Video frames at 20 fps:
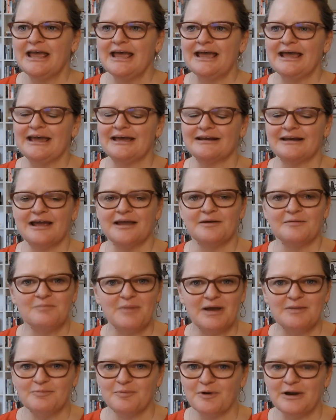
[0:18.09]
and
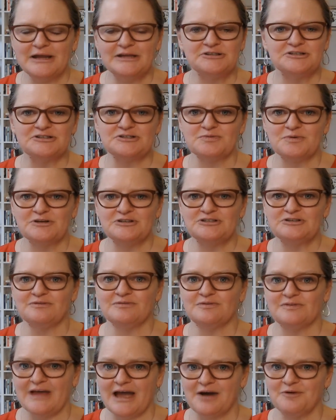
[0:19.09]
my brain just went to
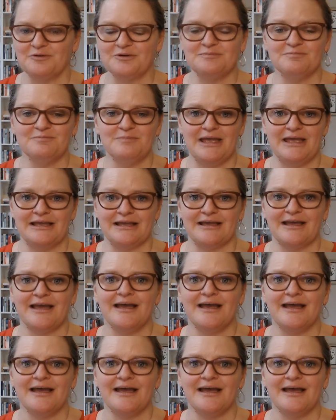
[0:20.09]
that would make